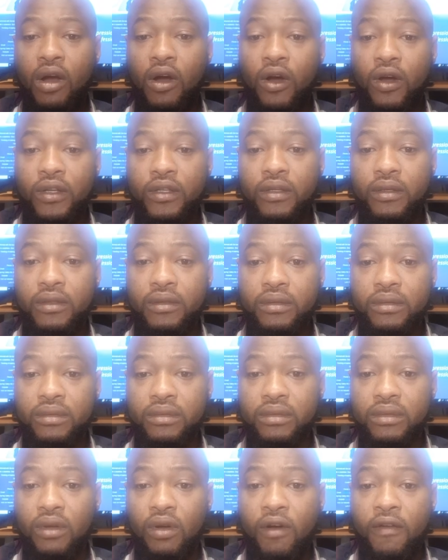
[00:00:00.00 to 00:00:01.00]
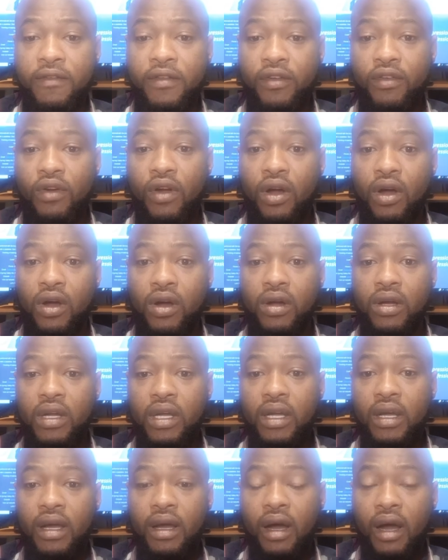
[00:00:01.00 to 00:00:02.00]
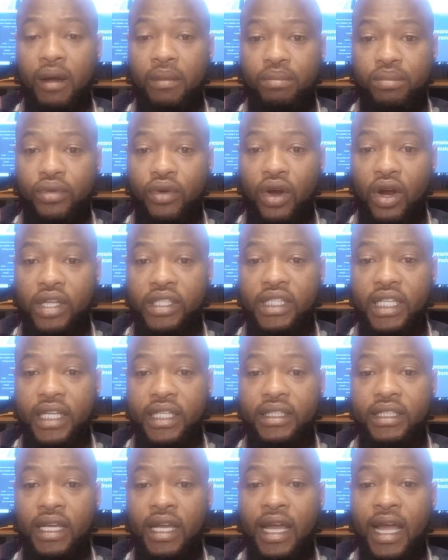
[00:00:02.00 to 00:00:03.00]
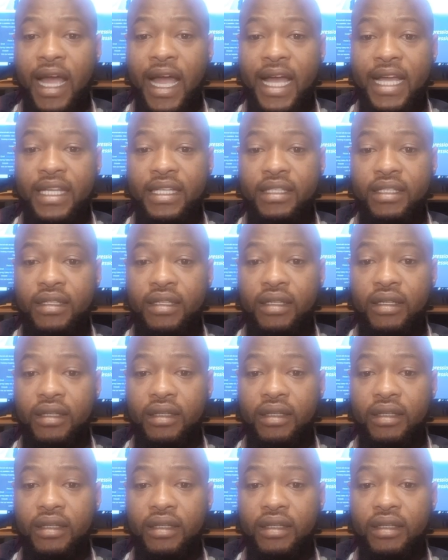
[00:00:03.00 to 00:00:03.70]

or the overall project and